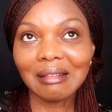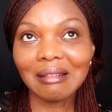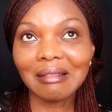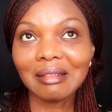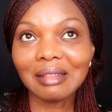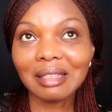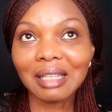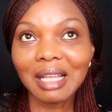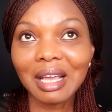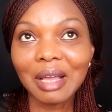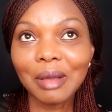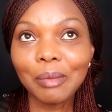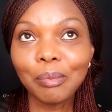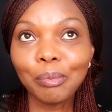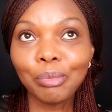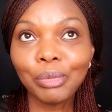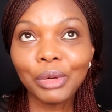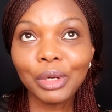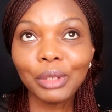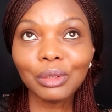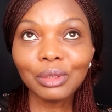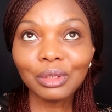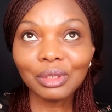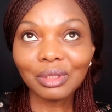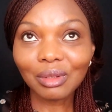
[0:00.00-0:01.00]
they
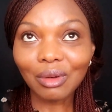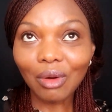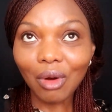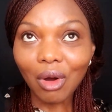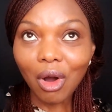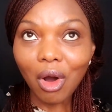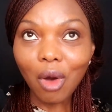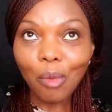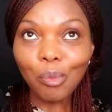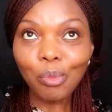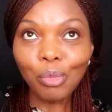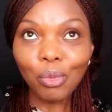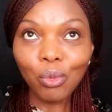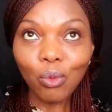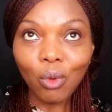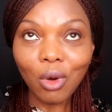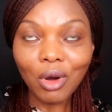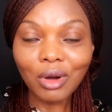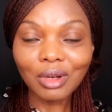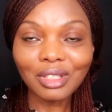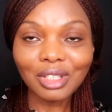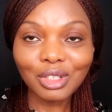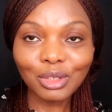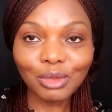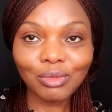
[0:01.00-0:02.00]
build
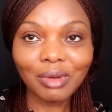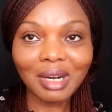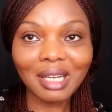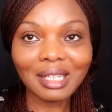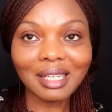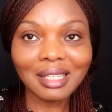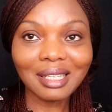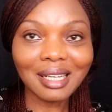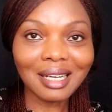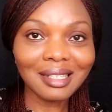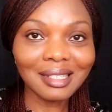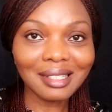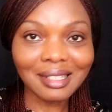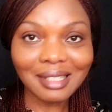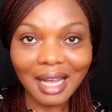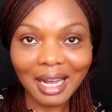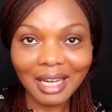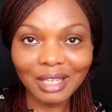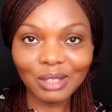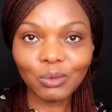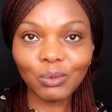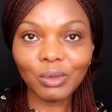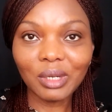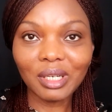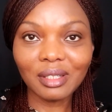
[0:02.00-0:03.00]
upwards rather than
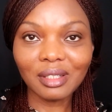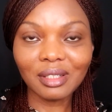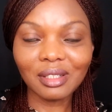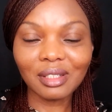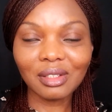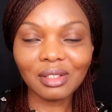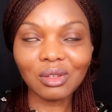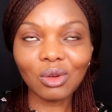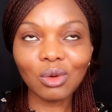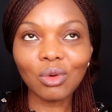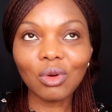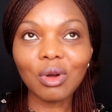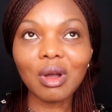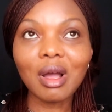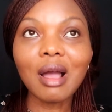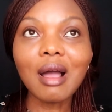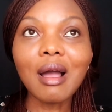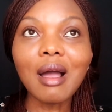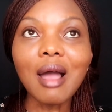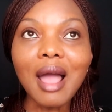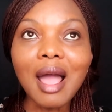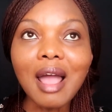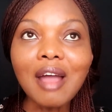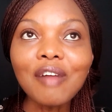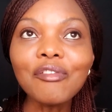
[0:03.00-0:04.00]
sideways. So
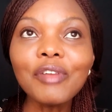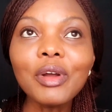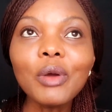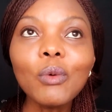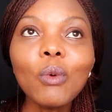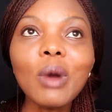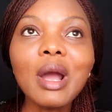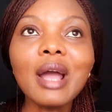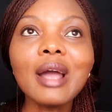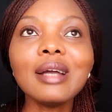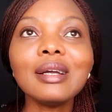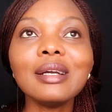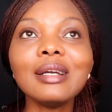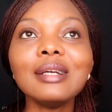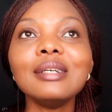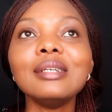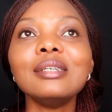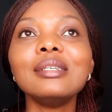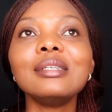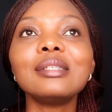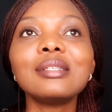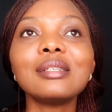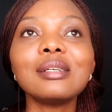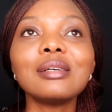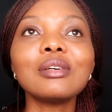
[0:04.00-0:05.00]
everywhere
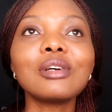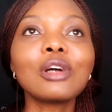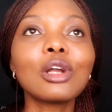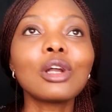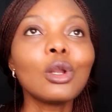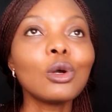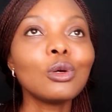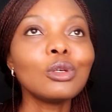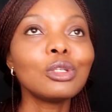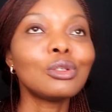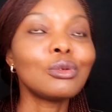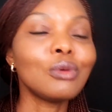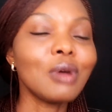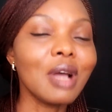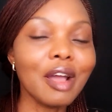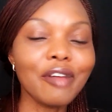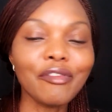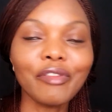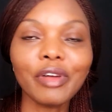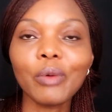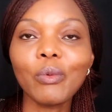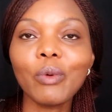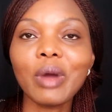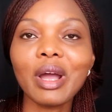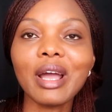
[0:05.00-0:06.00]
is close to
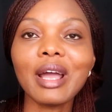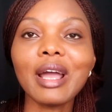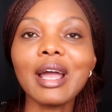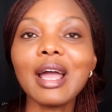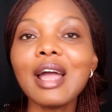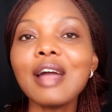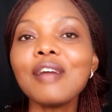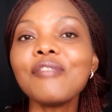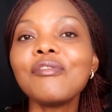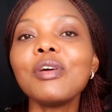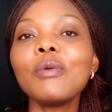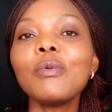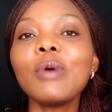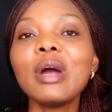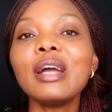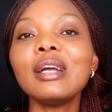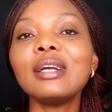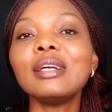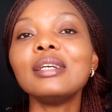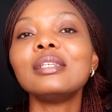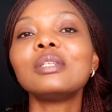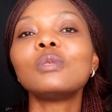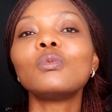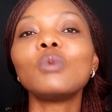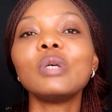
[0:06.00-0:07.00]
everywhere. Everywhere
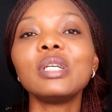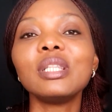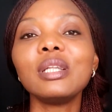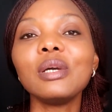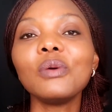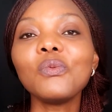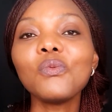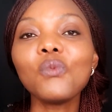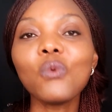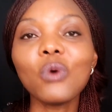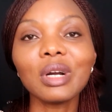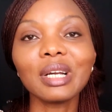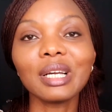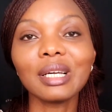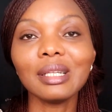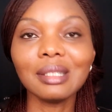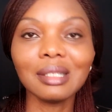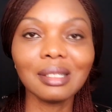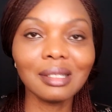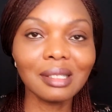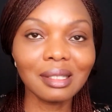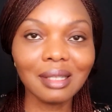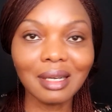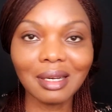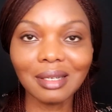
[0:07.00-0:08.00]
is within walking
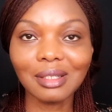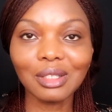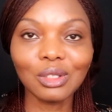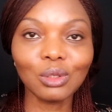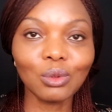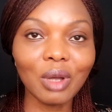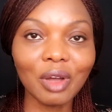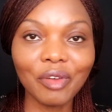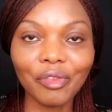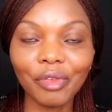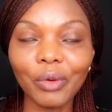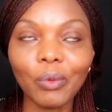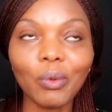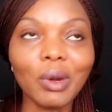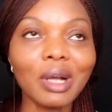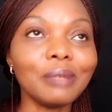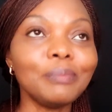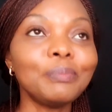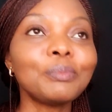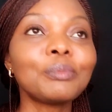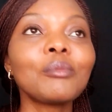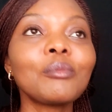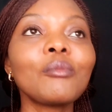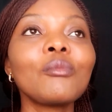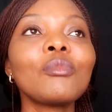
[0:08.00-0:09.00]
distance to everywhere.
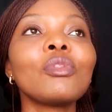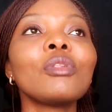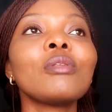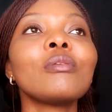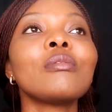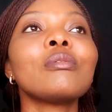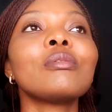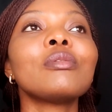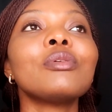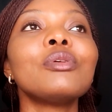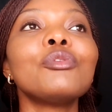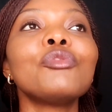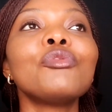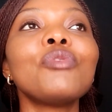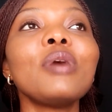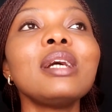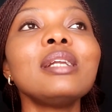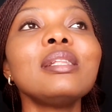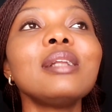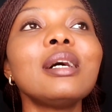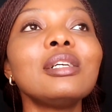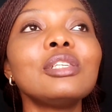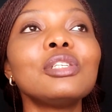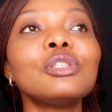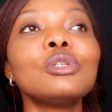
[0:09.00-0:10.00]
You find
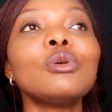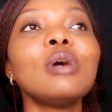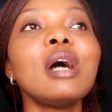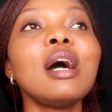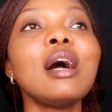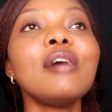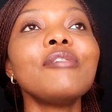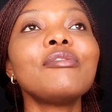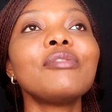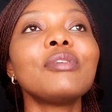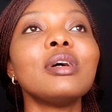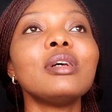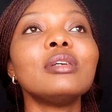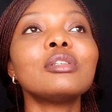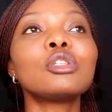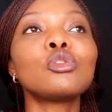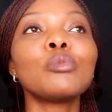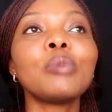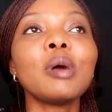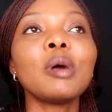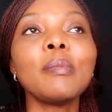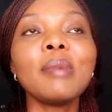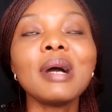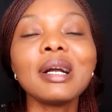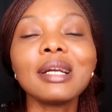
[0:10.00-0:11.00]
that you have
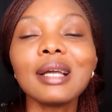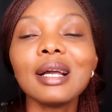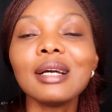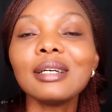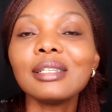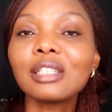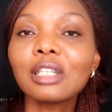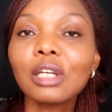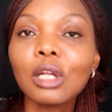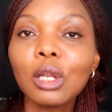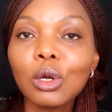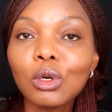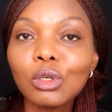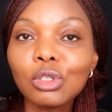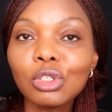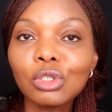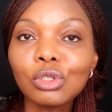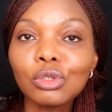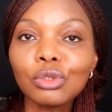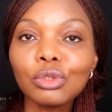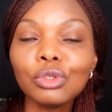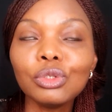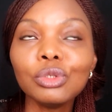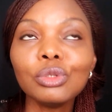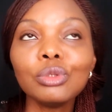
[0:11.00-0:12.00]
supermarkets close
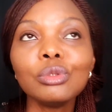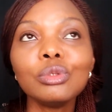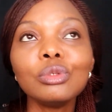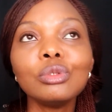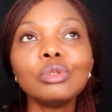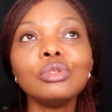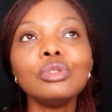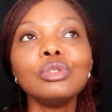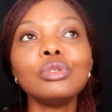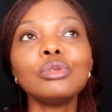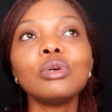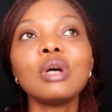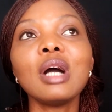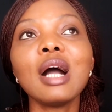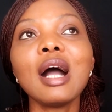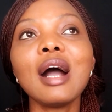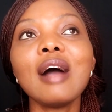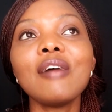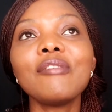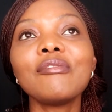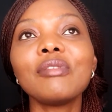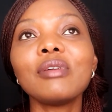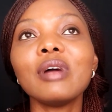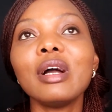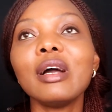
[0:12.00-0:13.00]
to you, you
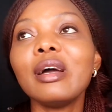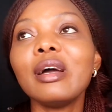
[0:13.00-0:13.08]
have